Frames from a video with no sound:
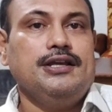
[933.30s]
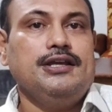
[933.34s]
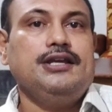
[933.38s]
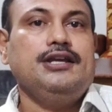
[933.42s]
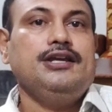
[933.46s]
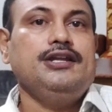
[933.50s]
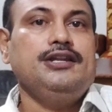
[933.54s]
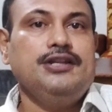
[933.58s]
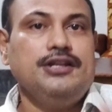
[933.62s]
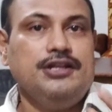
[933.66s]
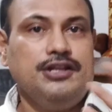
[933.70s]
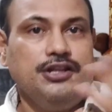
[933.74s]

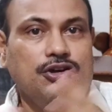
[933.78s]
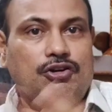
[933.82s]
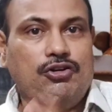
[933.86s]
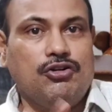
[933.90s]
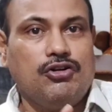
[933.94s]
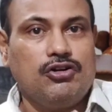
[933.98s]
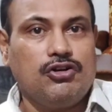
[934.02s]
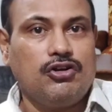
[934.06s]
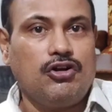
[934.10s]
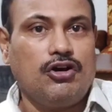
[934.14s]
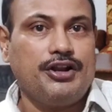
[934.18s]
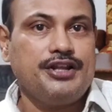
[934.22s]
in
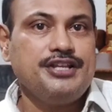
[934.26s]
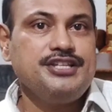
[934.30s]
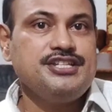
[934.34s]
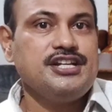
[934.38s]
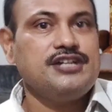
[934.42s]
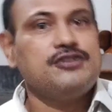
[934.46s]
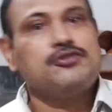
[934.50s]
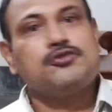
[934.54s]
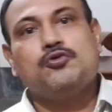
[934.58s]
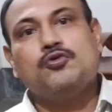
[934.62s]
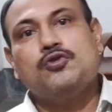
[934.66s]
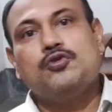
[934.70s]
your Lorentz
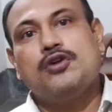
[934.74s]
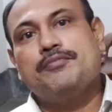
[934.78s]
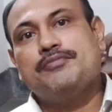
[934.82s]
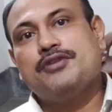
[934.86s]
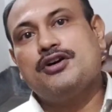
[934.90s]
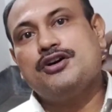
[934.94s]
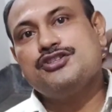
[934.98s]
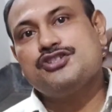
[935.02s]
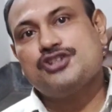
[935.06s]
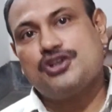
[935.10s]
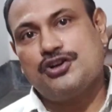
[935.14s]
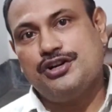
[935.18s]
and
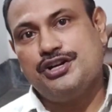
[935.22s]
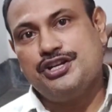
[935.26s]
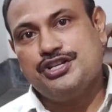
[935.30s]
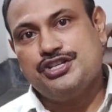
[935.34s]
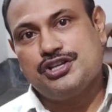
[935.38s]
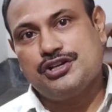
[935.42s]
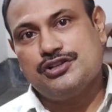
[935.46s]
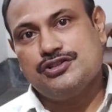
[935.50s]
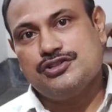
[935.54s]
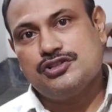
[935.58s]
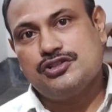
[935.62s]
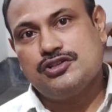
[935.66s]
CoulombGauge
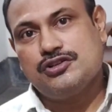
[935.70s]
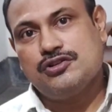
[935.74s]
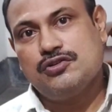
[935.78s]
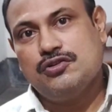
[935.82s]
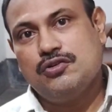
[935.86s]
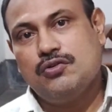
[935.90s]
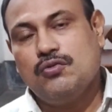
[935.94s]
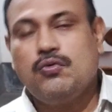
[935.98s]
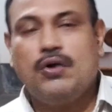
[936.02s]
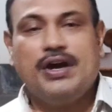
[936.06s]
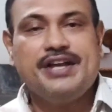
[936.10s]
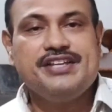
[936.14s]
conditions.
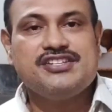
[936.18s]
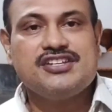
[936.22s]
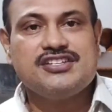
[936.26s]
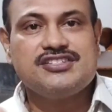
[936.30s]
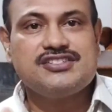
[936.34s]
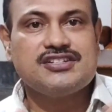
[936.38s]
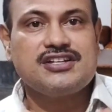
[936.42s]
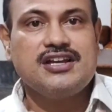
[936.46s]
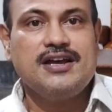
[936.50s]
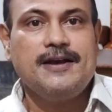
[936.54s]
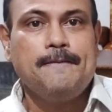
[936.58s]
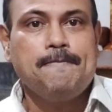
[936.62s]
Why
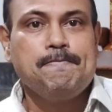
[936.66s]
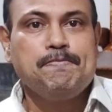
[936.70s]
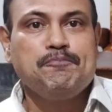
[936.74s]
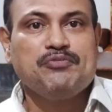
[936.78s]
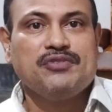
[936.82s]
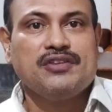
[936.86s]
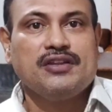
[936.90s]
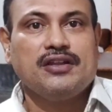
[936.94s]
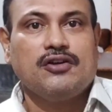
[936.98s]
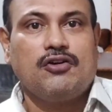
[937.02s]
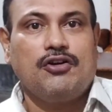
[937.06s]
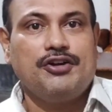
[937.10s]
such
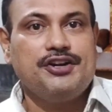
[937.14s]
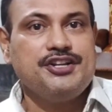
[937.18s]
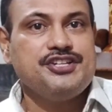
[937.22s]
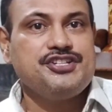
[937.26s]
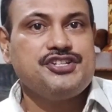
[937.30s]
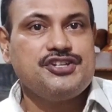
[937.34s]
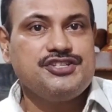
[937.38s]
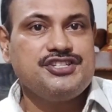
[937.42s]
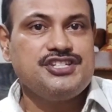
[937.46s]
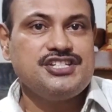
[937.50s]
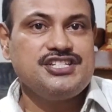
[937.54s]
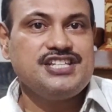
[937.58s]

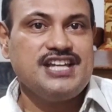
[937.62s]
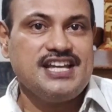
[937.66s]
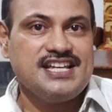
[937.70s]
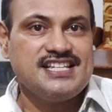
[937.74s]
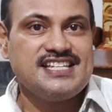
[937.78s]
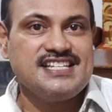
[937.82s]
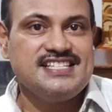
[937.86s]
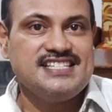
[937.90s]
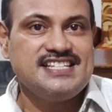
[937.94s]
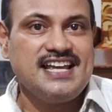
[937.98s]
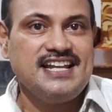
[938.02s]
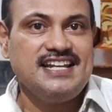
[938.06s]
conditions is
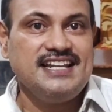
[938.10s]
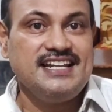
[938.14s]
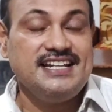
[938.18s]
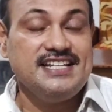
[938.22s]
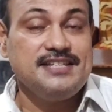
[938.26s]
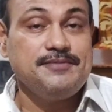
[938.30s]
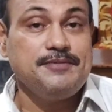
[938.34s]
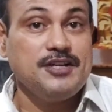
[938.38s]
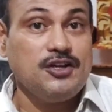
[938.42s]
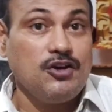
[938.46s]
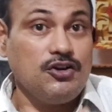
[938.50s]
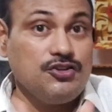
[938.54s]
essential? It
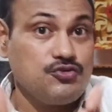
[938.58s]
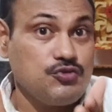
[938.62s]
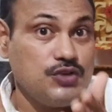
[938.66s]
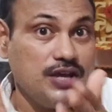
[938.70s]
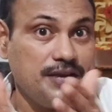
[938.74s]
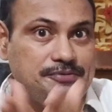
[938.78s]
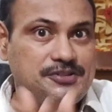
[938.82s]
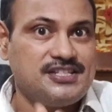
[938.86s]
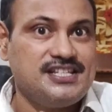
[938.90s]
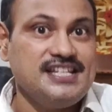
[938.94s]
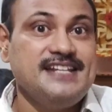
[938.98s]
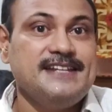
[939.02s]
is because we
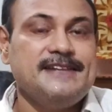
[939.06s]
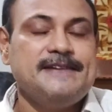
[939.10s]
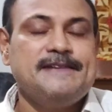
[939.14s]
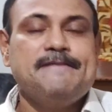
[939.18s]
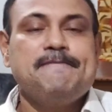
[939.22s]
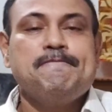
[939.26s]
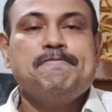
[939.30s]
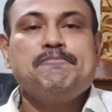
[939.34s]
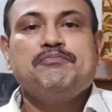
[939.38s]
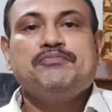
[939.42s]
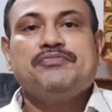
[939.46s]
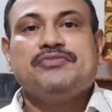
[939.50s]
have
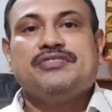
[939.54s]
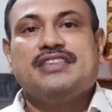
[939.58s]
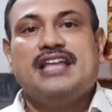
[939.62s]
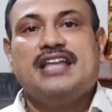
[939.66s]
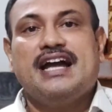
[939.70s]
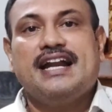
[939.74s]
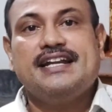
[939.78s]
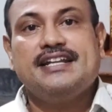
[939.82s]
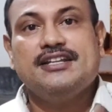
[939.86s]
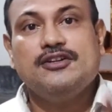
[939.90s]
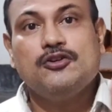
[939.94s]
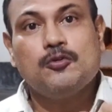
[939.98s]
seen
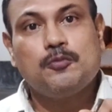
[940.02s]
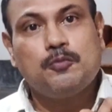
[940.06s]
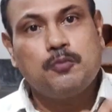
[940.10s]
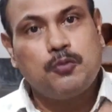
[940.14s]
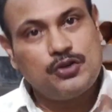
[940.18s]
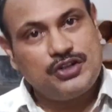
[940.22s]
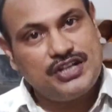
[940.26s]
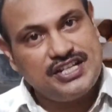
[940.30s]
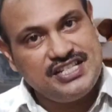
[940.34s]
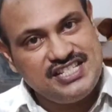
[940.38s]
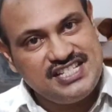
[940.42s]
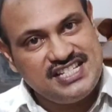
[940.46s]
that your
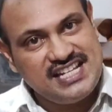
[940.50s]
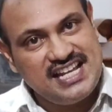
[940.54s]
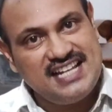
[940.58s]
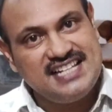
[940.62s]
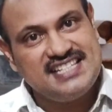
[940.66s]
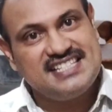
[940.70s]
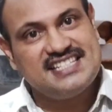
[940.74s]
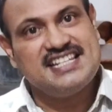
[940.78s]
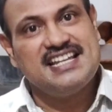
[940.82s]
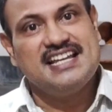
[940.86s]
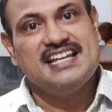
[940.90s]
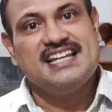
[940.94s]

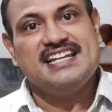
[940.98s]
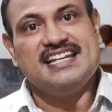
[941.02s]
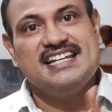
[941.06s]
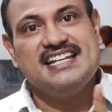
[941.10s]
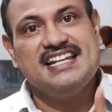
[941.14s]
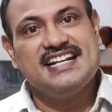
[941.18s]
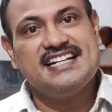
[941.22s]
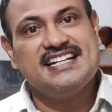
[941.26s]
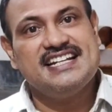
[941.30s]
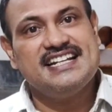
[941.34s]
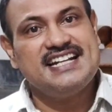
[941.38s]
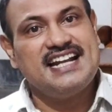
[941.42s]
potentials,
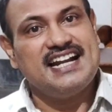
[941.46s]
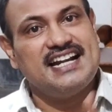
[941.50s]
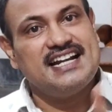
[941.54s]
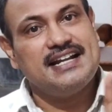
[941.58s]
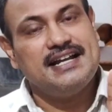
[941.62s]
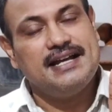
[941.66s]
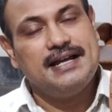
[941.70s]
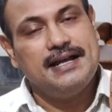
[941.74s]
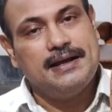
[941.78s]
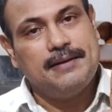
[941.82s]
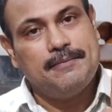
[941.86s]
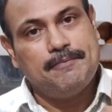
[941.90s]
electric
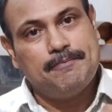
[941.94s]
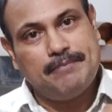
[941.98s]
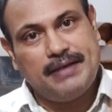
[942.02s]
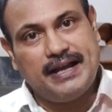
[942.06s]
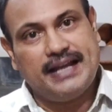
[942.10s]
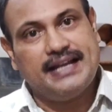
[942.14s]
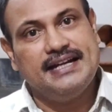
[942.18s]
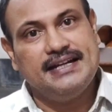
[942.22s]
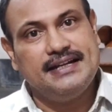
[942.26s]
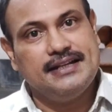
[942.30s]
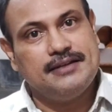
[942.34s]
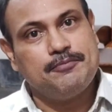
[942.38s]
and
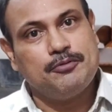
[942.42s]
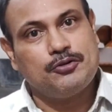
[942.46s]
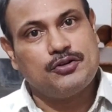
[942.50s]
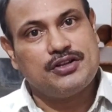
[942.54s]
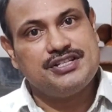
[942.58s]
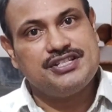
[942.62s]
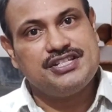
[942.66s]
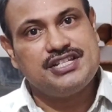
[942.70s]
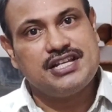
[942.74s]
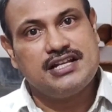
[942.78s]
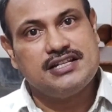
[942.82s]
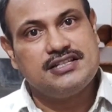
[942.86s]
magnetic
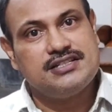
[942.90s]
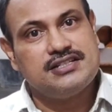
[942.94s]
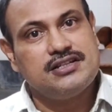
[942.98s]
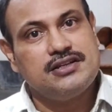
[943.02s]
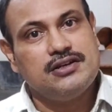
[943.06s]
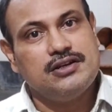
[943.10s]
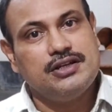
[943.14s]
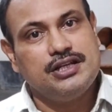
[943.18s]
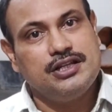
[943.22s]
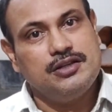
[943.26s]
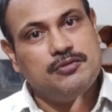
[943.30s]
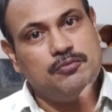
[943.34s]
potentials,
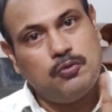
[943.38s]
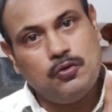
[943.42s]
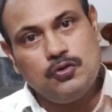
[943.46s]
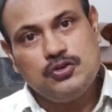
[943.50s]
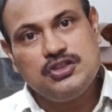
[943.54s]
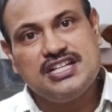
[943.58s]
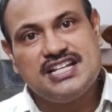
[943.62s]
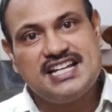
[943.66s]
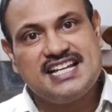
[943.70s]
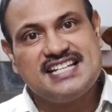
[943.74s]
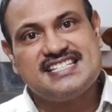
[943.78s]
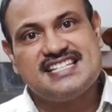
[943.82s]
in
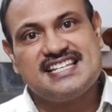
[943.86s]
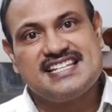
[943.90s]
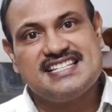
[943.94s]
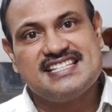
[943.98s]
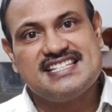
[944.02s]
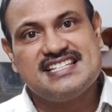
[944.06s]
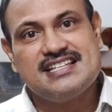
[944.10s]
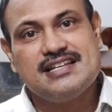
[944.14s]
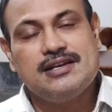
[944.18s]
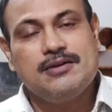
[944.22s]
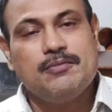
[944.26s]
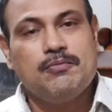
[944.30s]
both the
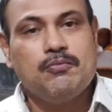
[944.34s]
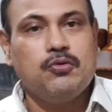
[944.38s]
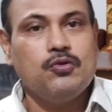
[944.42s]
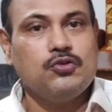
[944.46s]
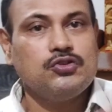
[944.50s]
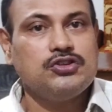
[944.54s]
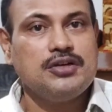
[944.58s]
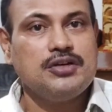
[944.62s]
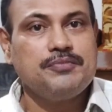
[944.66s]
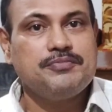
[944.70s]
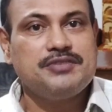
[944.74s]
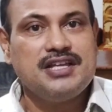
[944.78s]
cases,
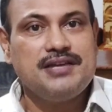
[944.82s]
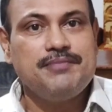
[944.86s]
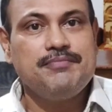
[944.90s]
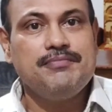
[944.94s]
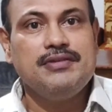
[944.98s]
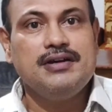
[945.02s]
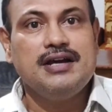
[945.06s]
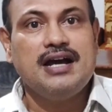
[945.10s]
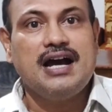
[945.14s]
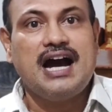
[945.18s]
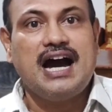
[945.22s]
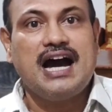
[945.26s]
both of
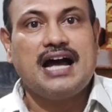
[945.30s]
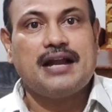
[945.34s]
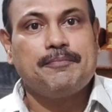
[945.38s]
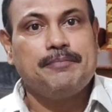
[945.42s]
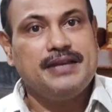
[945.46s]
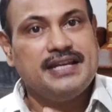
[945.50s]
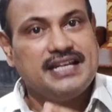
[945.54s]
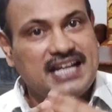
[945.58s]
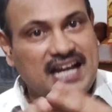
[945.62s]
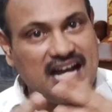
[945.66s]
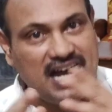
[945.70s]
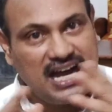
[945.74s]
them are
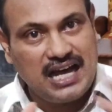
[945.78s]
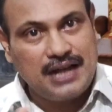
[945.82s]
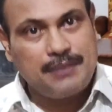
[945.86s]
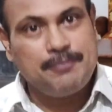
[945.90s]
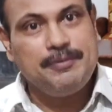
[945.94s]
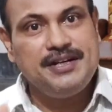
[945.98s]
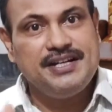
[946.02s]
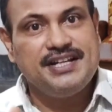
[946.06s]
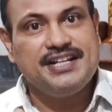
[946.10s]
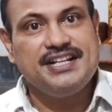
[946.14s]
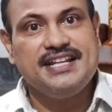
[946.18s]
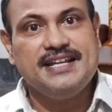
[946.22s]
being
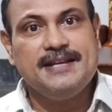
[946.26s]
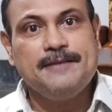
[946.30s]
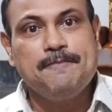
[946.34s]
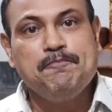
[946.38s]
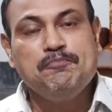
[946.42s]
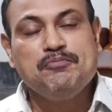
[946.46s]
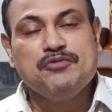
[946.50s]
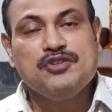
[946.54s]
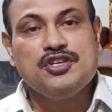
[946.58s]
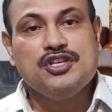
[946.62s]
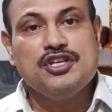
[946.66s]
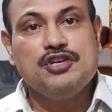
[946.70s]

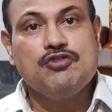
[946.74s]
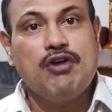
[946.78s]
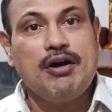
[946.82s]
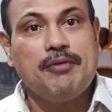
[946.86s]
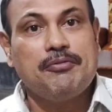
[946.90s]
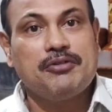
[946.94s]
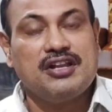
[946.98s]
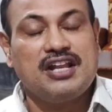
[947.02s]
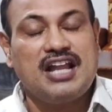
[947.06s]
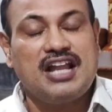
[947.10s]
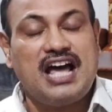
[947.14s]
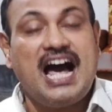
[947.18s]
arbitrary. You
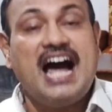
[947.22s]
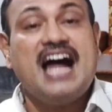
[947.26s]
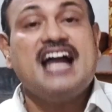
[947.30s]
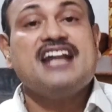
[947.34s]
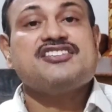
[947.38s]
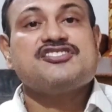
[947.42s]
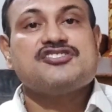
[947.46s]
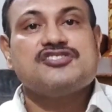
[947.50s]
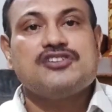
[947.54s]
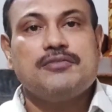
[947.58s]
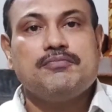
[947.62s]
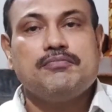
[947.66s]
have a
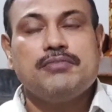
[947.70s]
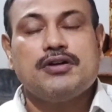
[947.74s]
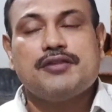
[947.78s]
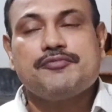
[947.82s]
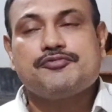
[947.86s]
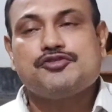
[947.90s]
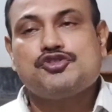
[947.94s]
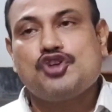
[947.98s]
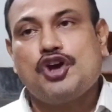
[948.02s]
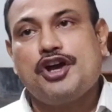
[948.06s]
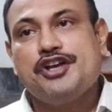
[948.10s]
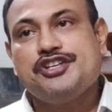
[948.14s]
large number
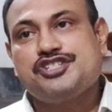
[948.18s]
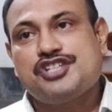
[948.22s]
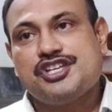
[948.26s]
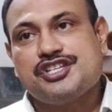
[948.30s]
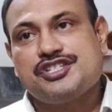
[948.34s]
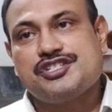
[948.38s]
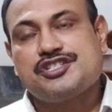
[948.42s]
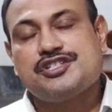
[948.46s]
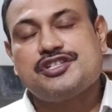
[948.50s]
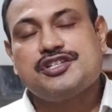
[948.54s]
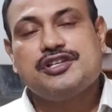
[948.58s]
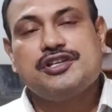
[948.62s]
of
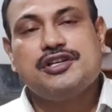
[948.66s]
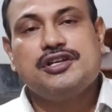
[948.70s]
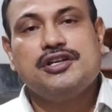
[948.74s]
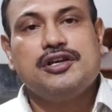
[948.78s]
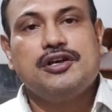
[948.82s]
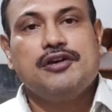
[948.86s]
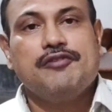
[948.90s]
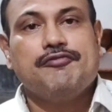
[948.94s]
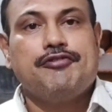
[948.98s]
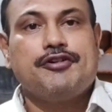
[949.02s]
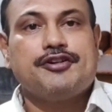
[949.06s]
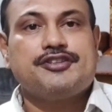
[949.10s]
choices
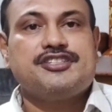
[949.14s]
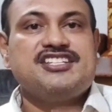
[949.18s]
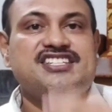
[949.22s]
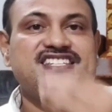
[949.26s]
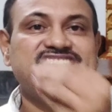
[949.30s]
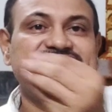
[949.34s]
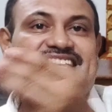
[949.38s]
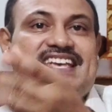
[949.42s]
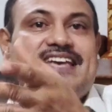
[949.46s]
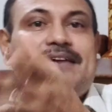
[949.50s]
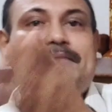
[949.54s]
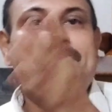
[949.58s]
for the
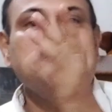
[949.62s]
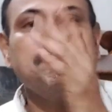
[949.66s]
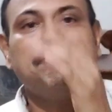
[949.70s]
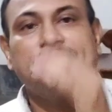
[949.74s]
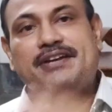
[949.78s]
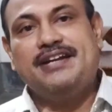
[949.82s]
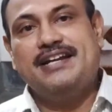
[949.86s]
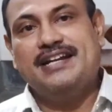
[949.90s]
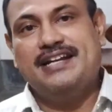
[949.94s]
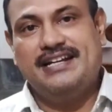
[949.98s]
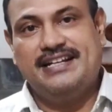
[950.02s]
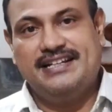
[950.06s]
same
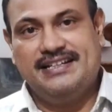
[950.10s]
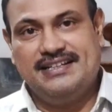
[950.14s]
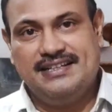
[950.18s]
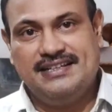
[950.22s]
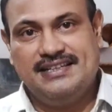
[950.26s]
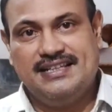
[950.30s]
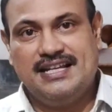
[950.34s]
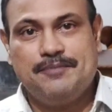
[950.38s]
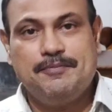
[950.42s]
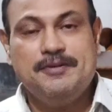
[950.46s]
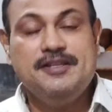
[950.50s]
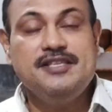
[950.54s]

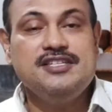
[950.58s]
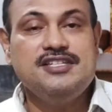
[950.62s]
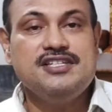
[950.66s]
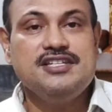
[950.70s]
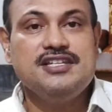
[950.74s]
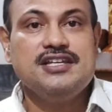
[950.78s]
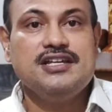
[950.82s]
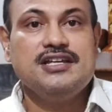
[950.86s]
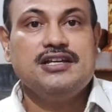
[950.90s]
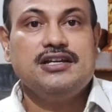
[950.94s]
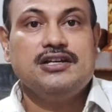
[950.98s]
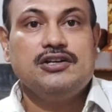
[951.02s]
field. That
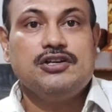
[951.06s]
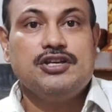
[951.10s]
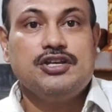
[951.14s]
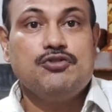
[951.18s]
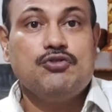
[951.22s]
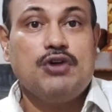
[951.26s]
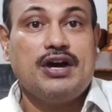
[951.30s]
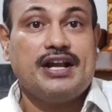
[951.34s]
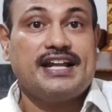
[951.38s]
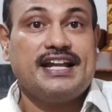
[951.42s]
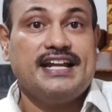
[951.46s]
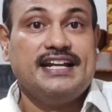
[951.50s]
means
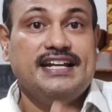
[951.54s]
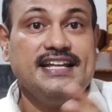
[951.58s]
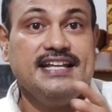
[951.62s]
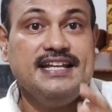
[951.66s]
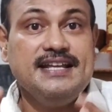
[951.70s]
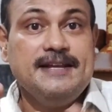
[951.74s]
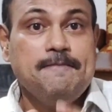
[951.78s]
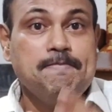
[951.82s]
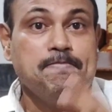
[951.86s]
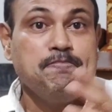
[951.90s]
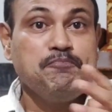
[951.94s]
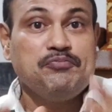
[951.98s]
you are
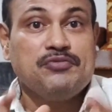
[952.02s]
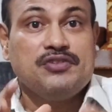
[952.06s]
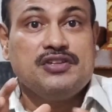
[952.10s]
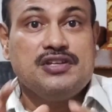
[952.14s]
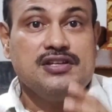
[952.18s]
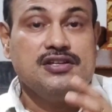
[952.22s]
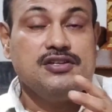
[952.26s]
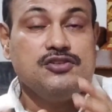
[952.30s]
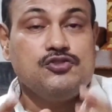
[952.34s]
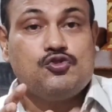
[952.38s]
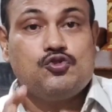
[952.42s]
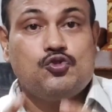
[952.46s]
getting
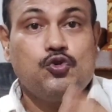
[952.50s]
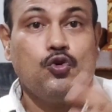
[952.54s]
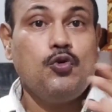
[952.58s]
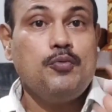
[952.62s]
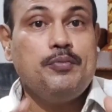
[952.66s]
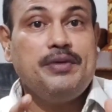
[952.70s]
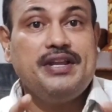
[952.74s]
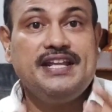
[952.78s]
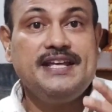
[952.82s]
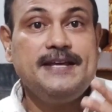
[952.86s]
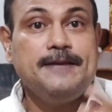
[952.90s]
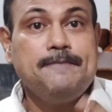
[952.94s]
so
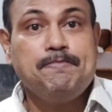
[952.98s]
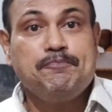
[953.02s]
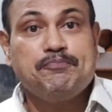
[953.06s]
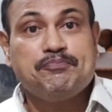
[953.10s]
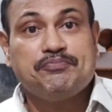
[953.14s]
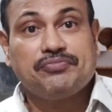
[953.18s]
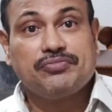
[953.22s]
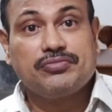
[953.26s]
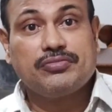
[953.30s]
many